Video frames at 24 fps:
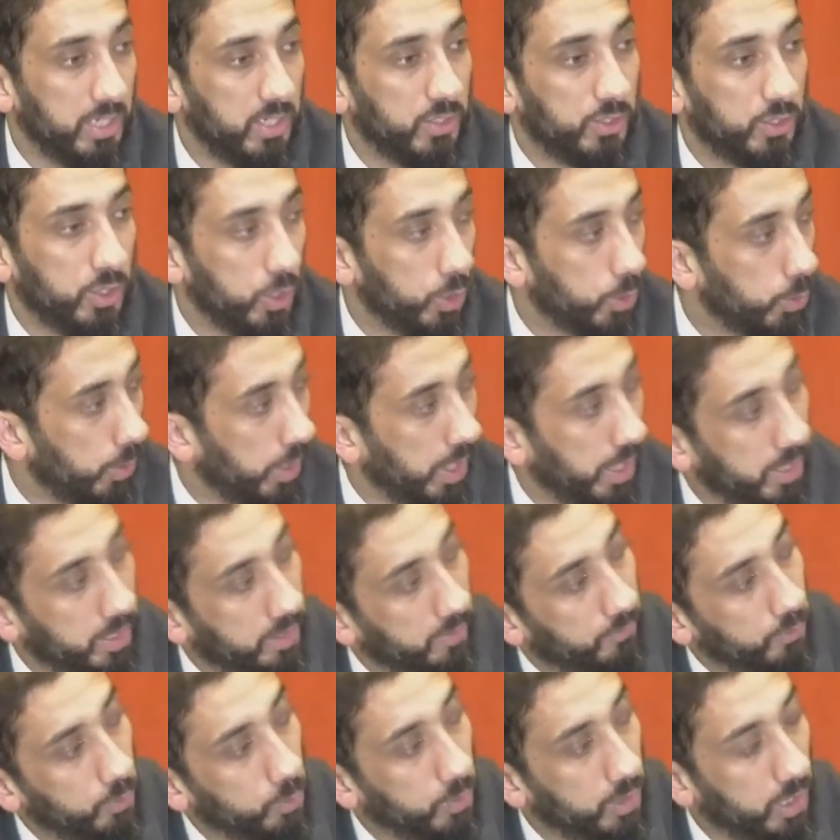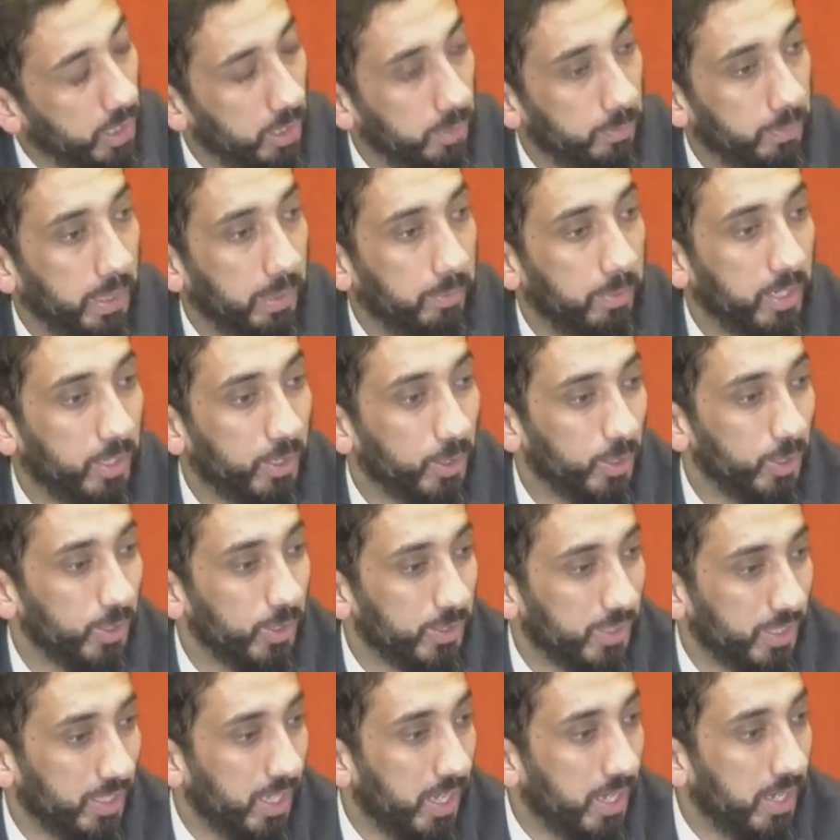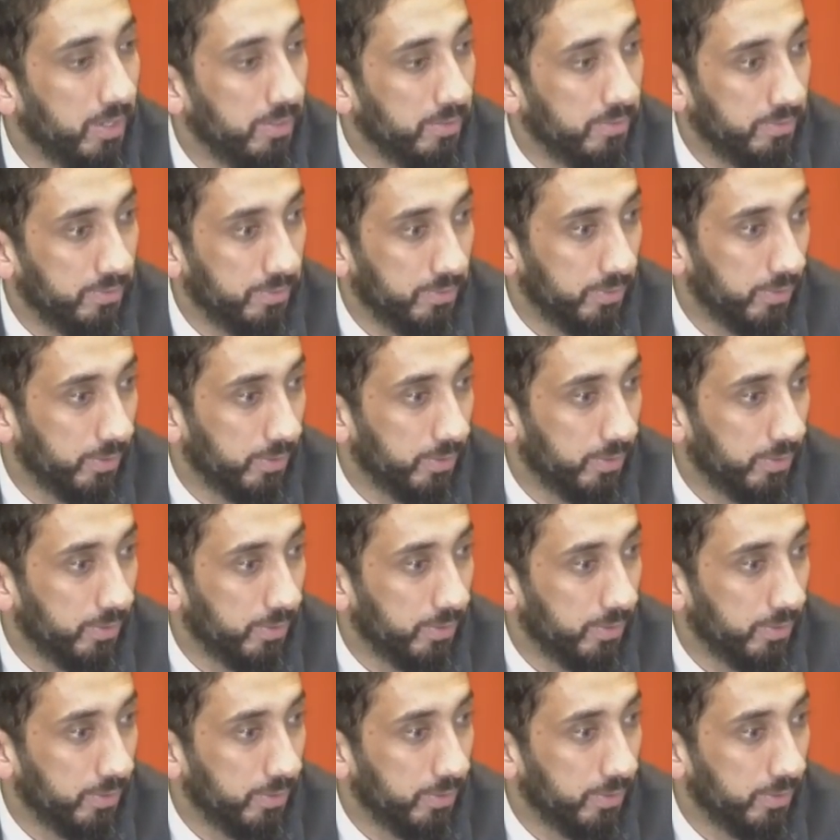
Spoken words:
sit quiet if you kill baby girls alive.